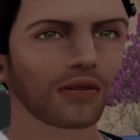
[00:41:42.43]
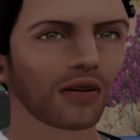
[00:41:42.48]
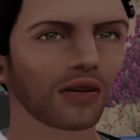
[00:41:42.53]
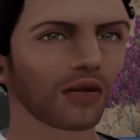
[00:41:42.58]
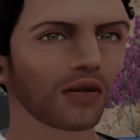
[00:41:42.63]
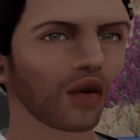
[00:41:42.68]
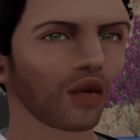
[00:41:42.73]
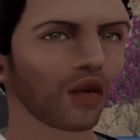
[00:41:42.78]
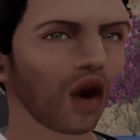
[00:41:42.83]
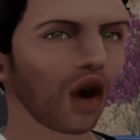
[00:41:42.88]

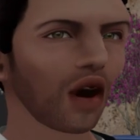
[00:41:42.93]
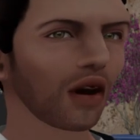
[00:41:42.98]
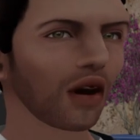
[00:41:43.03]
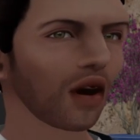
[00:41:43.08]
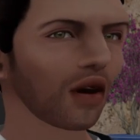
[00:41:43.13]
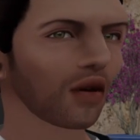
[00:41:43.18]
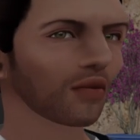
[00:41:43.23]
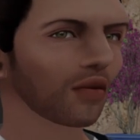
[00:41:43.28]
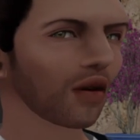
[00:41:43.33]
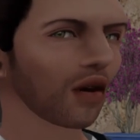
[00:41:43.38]
Because the
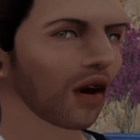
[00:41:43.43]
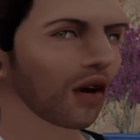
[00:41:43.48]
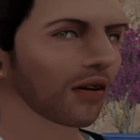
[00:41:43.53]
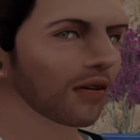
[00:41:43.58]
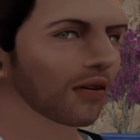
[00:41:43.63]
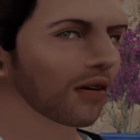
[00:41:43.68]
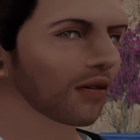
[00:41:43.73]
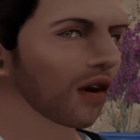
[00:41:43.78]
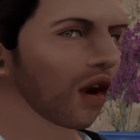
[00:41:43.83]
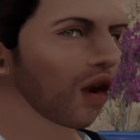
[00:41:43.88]
reason
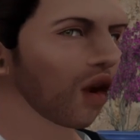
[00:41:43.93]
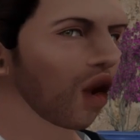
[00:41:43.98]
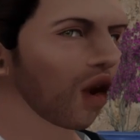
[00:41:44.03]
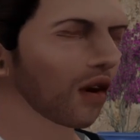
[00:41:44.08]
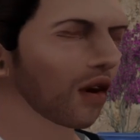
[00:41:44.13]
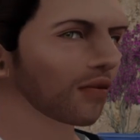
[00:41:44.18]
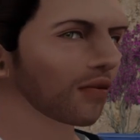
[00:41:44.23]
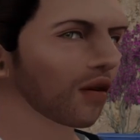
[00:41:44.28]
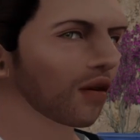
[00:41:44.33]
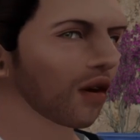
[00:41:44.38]
is your
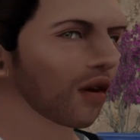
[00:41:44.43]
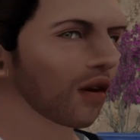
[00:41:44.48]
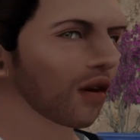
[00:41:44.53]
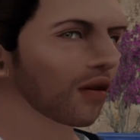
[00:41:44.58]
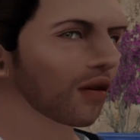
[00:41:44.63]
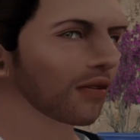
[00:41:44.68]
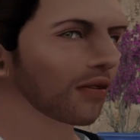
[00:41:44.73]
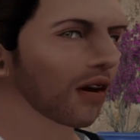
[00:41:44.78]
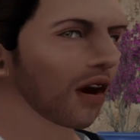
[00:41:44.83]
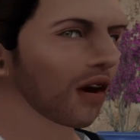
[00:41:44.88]
brain needs to
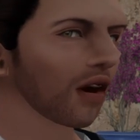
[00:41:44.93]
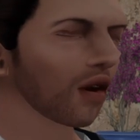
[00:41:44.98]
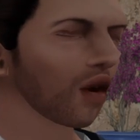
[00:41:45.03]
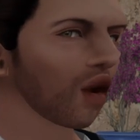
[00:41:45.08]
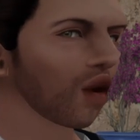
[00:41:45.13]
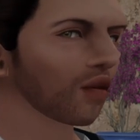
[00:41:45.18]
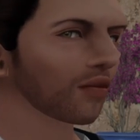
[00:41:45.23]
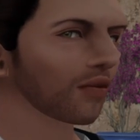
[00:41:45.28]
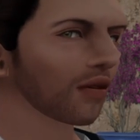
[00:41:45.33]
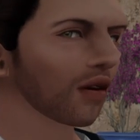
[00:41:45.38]
be very
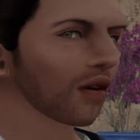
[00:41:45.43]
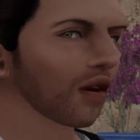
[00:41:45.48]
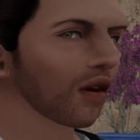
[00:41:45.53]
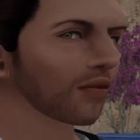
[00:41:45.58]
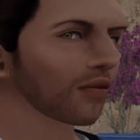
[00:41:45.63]
creative